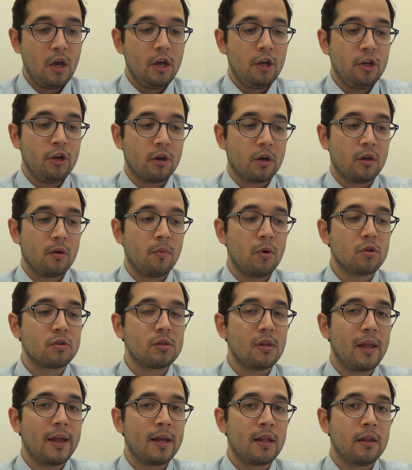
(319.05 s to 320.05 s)
You're most
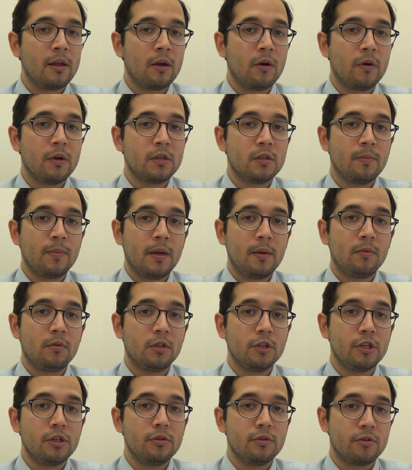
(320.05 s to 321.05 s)
likely going to be able
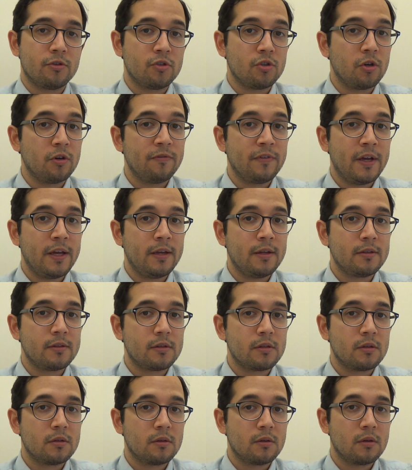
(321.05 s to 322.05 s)
to use
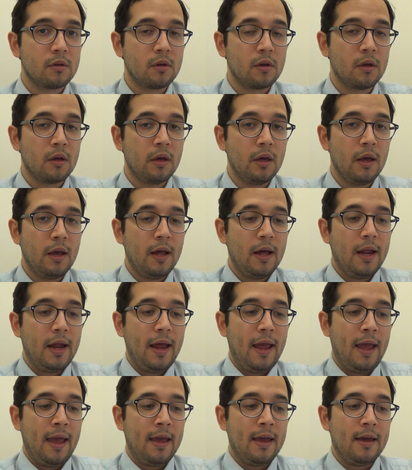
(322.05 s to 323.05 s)
surveys,
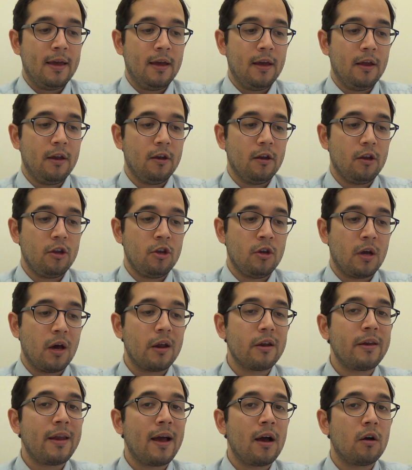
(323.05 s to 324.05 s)
and you got
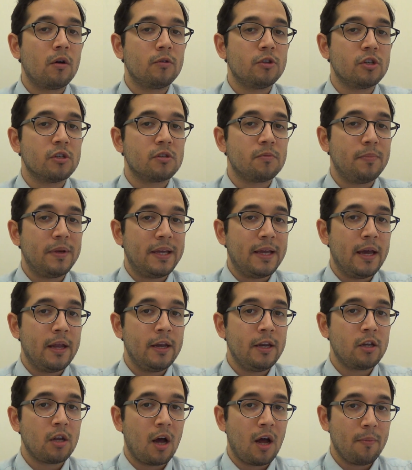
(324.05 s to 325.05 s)
to now, just
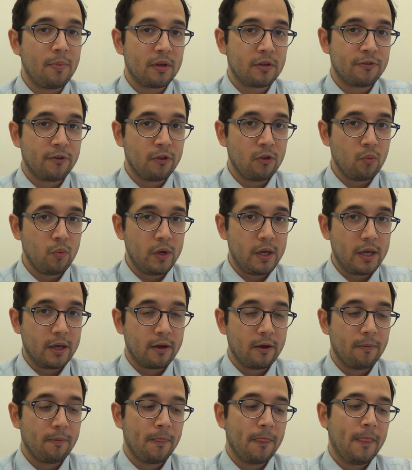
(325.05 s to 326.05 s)
beginning topics for the
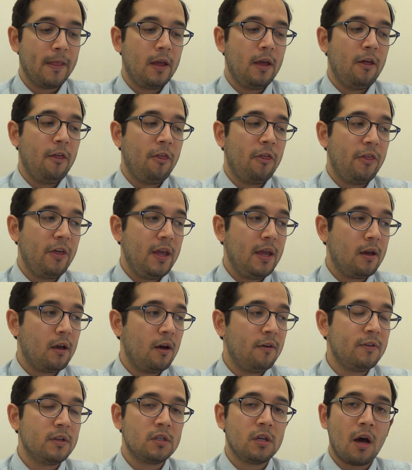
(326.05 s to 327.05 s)
week, think
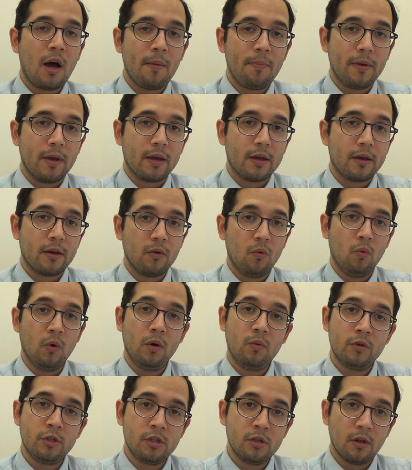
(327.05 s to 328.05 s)
of a topic.
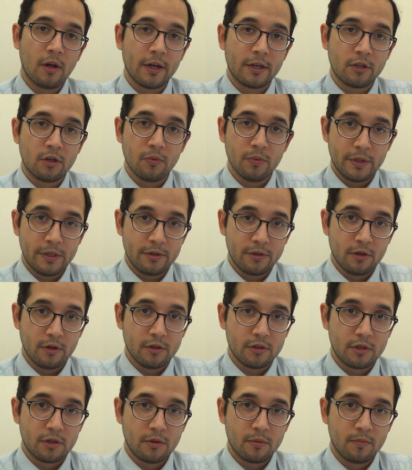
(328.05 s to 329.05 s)
What would you like to
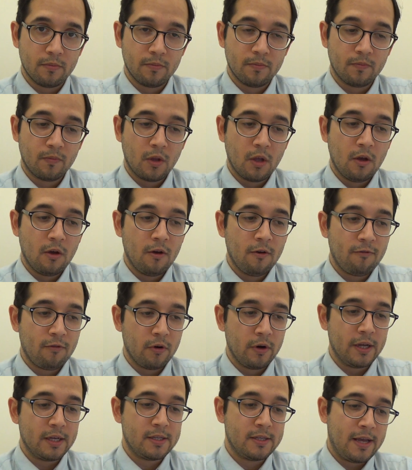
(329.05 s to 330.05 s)
research? For
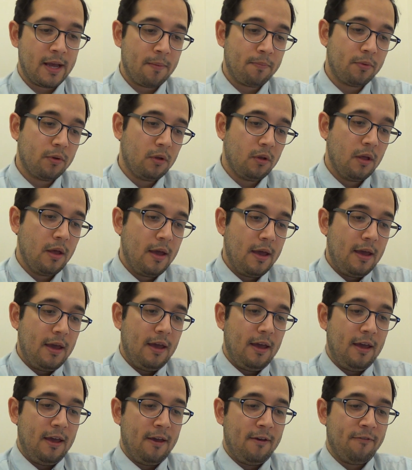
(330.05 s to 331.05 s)
an example,
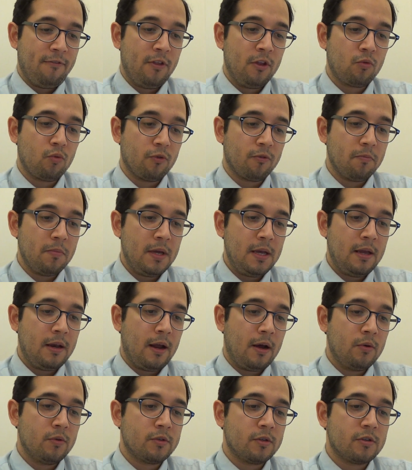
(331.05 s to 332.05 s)
if this was me and
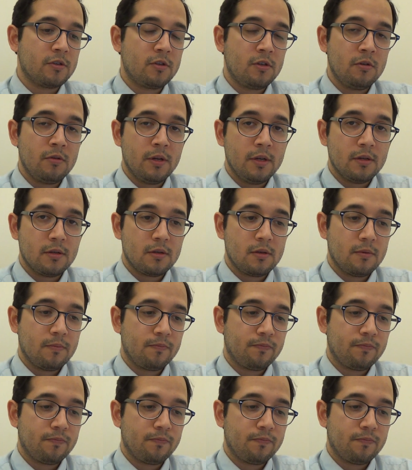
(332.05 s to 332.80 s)
I was a student,